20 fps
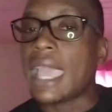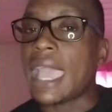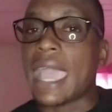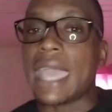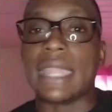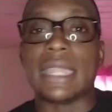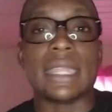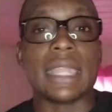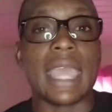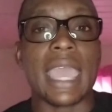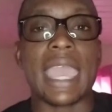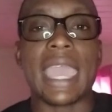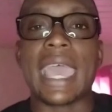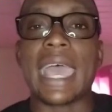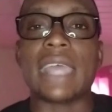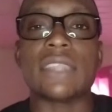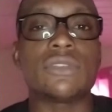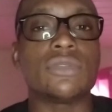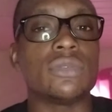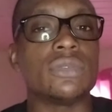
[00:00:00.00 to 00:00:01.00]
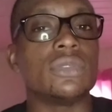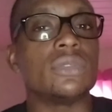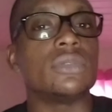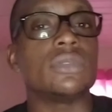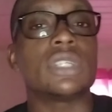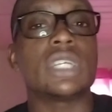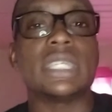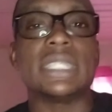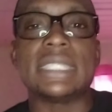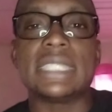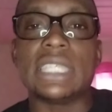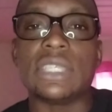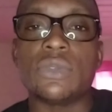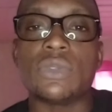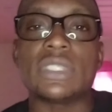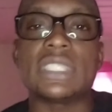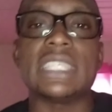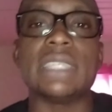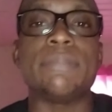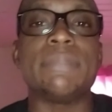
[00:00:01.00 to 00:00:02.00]
And I had to
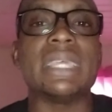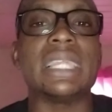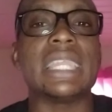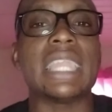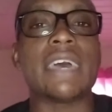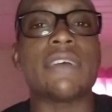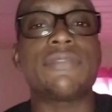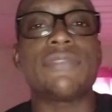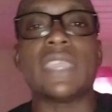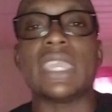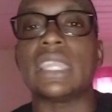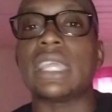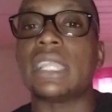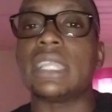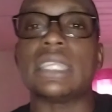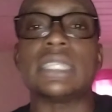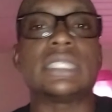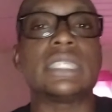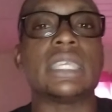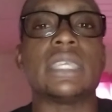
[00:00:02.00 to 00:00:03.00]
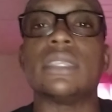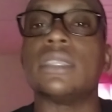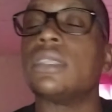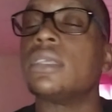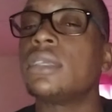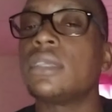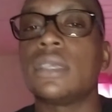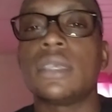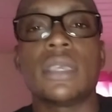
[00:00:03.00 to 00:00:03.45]
continuously build that faith that, listen,